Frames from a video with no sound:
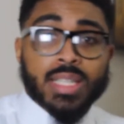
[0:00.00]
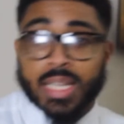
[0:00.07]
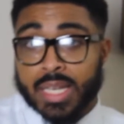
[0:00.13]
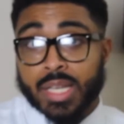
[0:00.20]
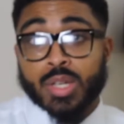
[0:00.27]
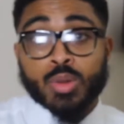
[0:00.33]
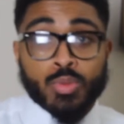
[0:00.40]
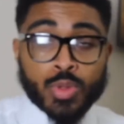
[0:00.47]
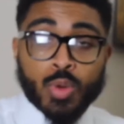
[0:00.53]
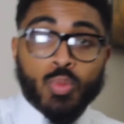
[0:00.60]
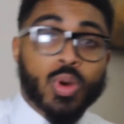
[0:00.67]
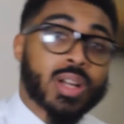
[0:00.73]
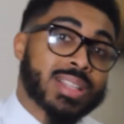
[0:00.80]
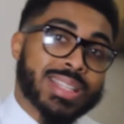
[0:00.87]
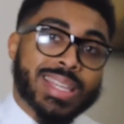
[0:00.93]
and he knew the
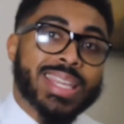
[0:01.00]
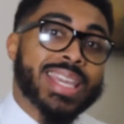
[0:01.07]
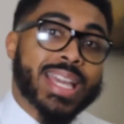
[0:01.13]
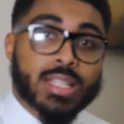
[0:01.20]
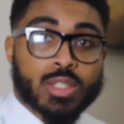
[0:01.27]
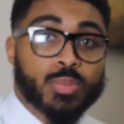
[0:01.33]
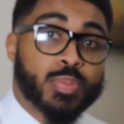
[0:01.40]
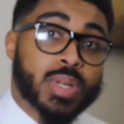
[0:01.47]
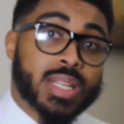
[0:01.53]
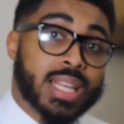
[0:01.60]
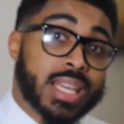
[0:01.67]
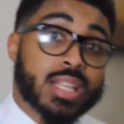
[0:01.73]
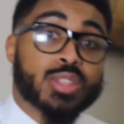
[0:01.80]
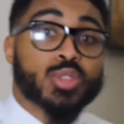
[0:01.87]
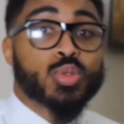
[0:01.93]
work that he had to put
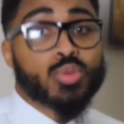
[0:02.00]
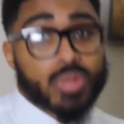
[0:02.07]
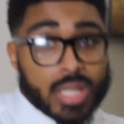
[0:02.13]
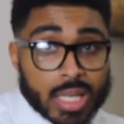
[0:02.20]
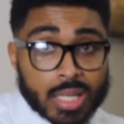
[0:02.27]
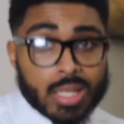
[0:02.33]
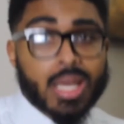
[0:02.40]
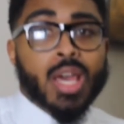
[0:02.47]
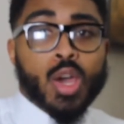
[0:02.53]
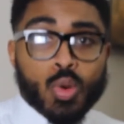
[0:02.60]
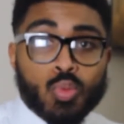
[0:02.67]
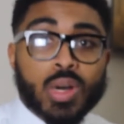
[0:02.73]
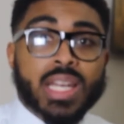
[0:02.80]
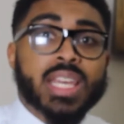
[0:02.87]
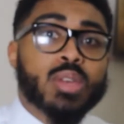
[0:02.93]
in to get
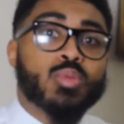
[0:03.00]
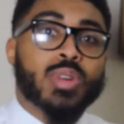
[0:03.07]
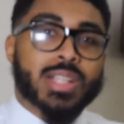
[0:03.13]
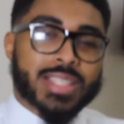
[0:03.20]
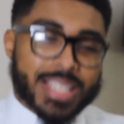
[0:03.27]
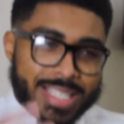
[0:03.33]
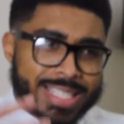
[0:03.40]
what he wanted.